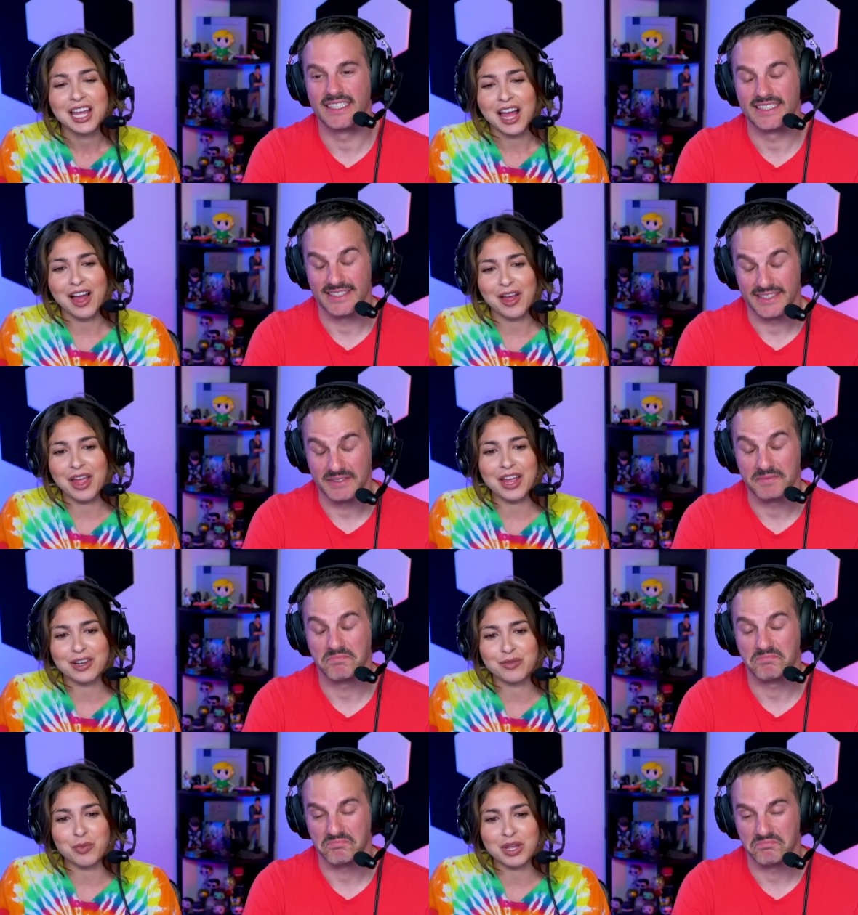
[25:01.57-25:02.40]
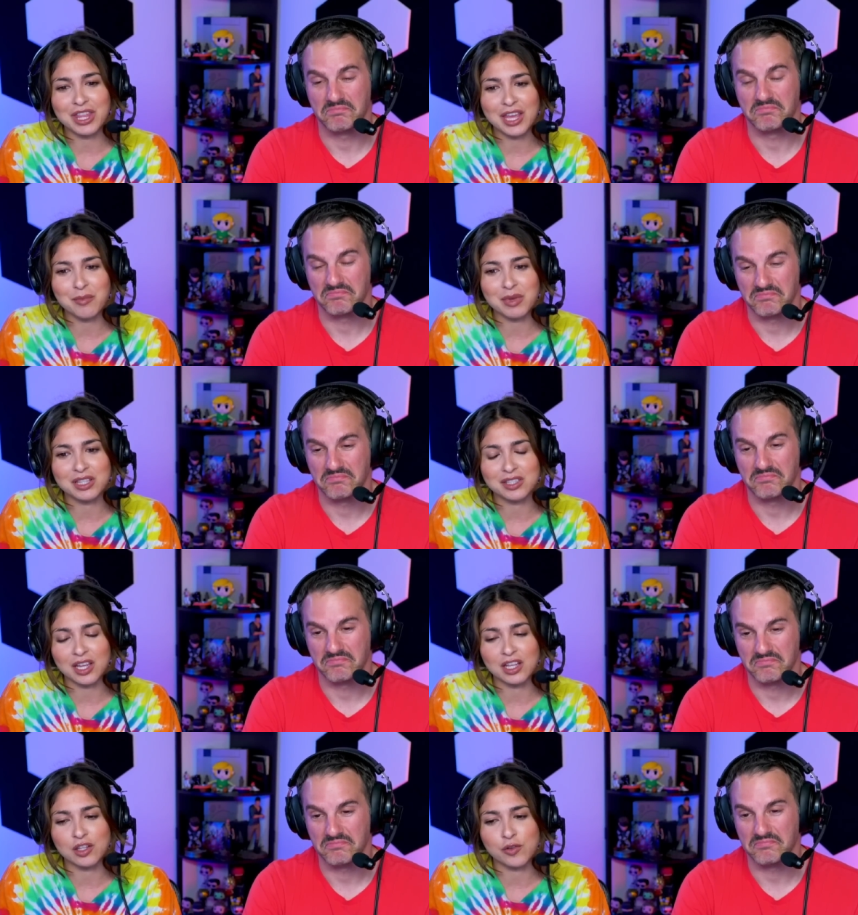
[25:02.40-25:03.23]
Speaker 1: uh, and with him
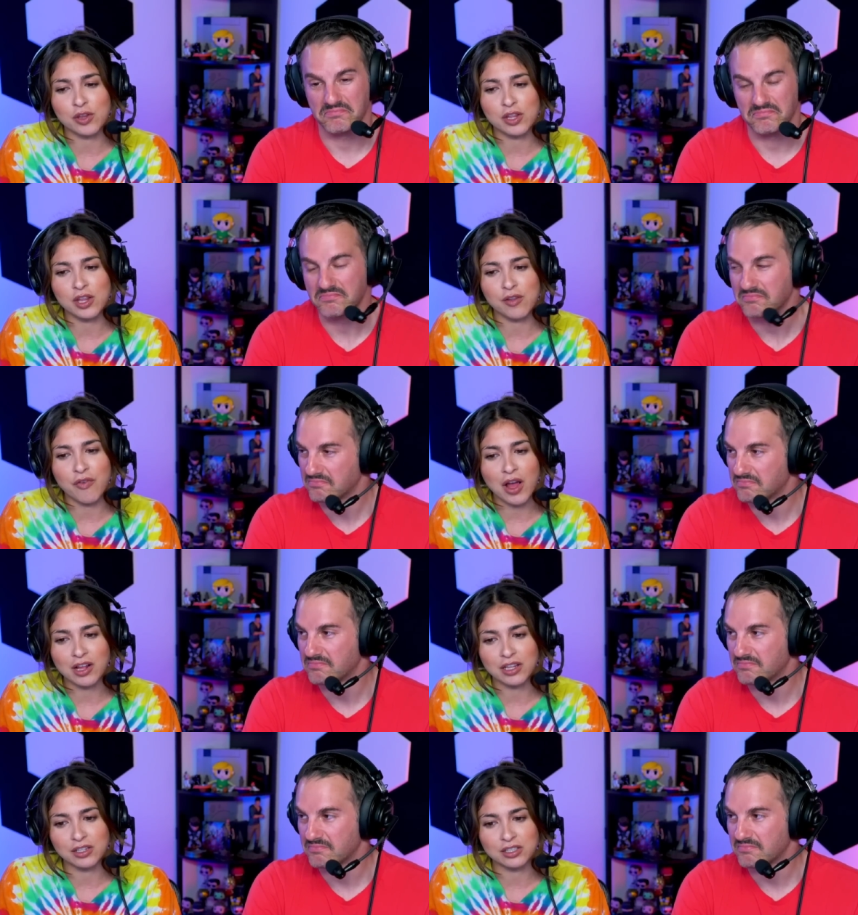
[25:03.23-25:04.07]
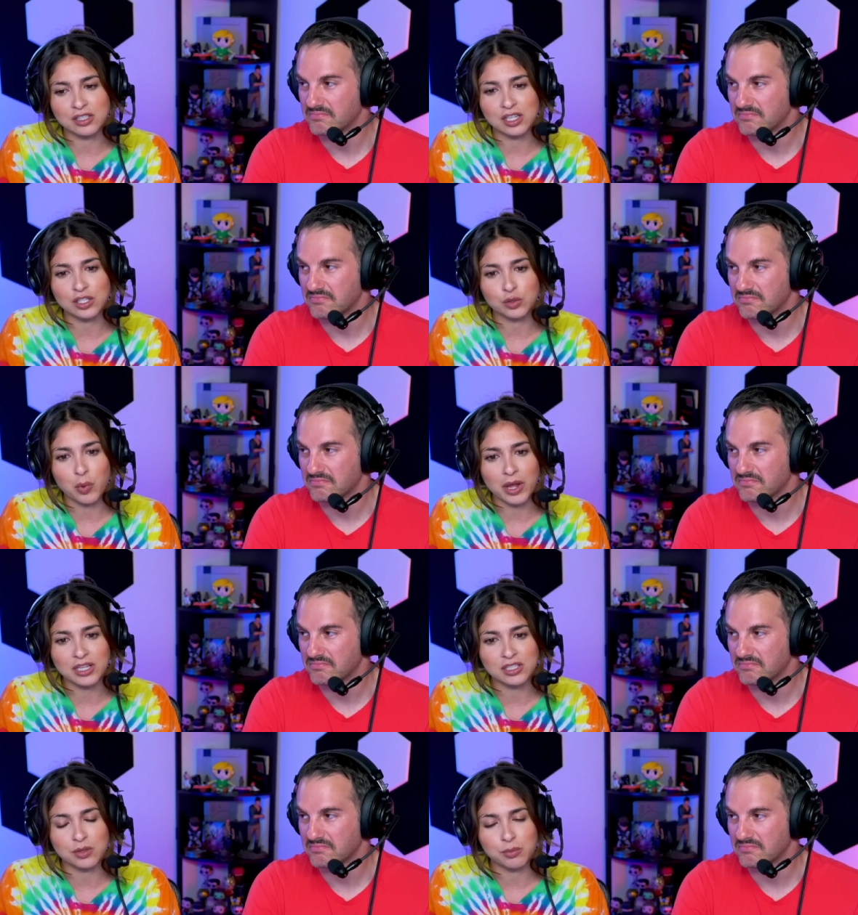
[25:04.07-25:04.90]
it's like he finds these
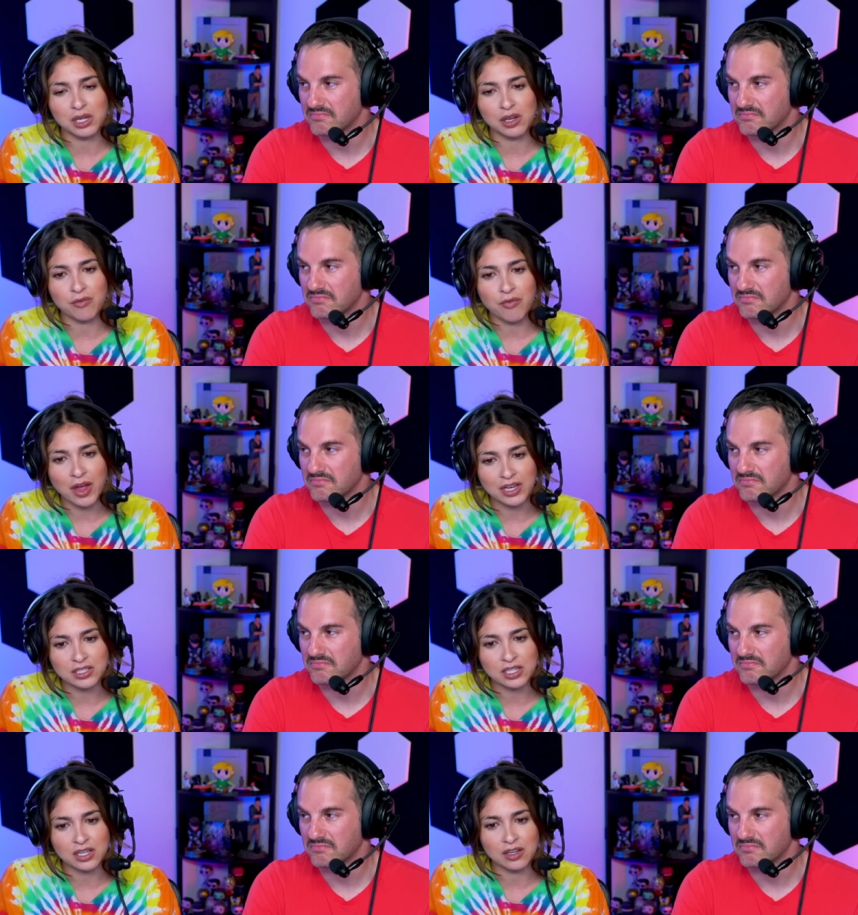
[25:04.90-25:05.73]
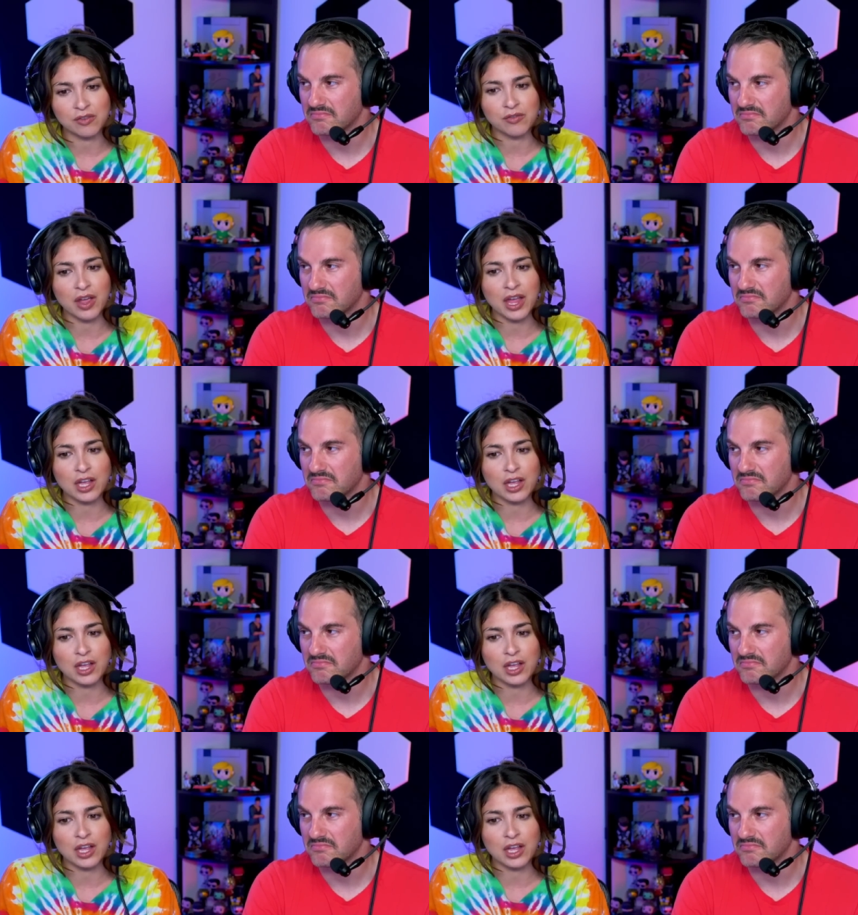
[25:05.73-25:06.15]
ways to be inventive